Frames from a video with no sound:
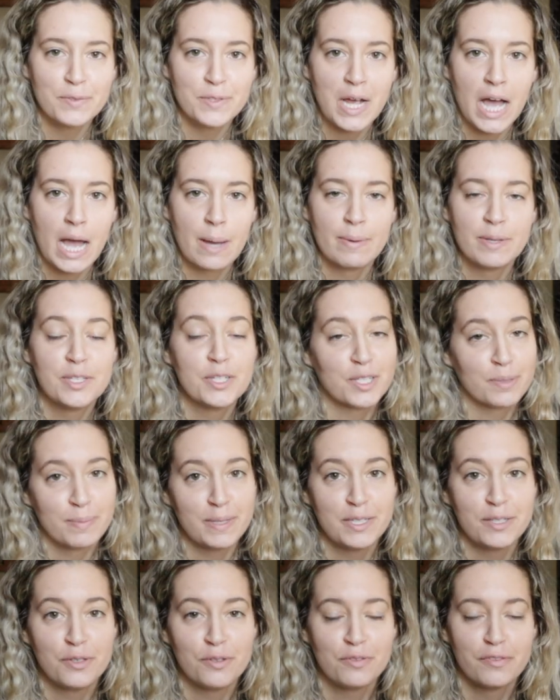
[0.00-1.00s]
of time it took
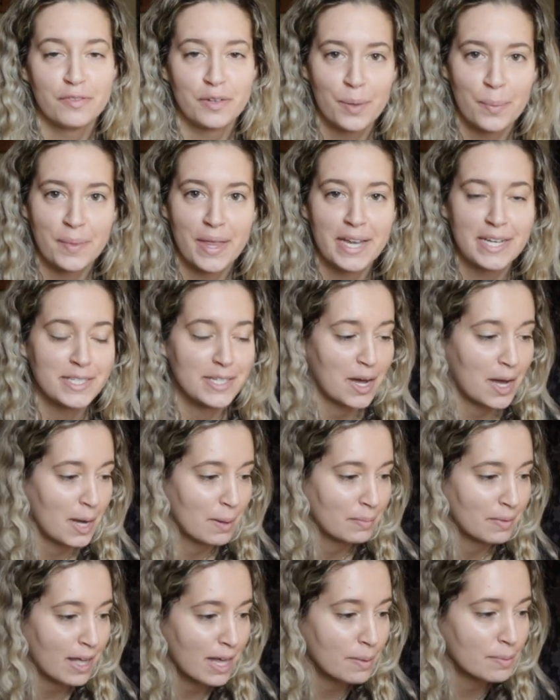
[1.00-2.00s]
me to film that
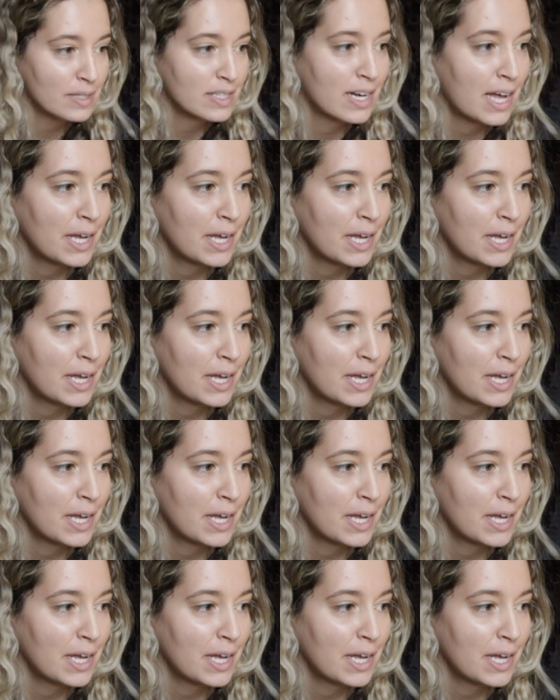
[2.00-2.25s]
time lapse,